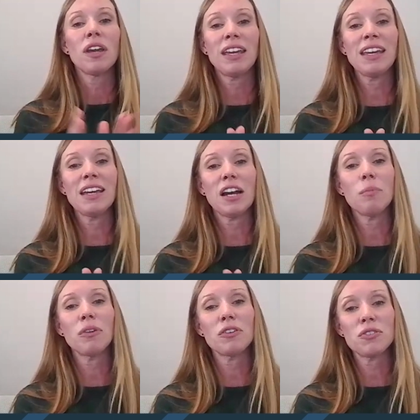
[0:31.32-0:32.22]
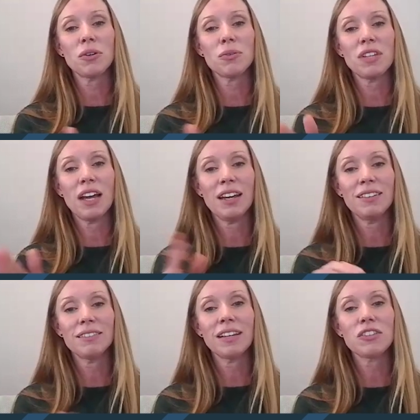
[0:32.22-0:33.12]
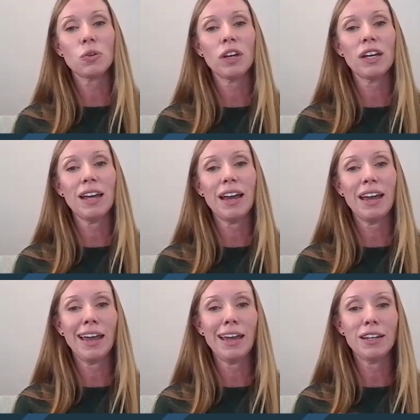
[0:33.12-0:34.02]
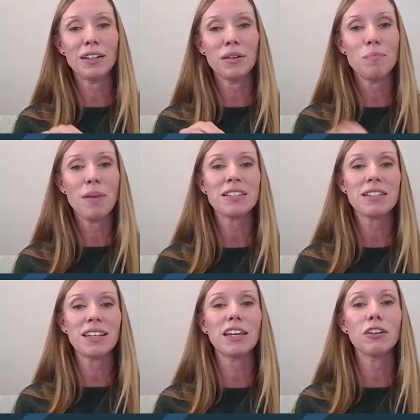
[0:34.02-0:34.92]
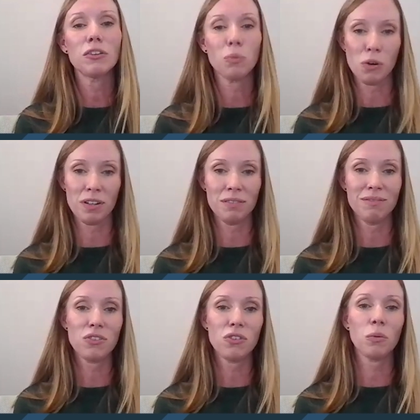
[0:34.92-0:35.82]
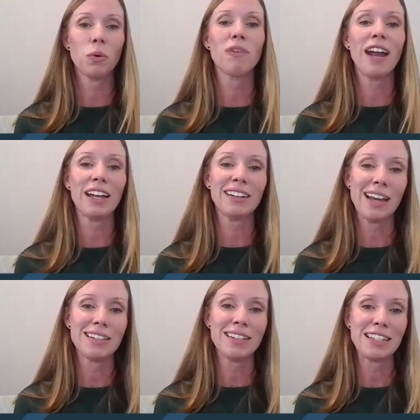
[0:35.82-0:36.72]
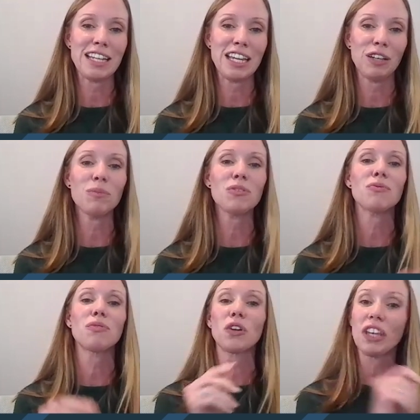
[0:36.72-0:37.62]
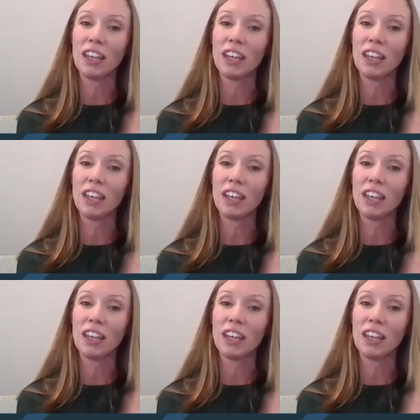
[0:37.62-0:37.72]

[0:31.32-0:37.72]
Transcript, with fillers: He a couple years ago said, "Let's create a best kill award so that we're recognizing teams for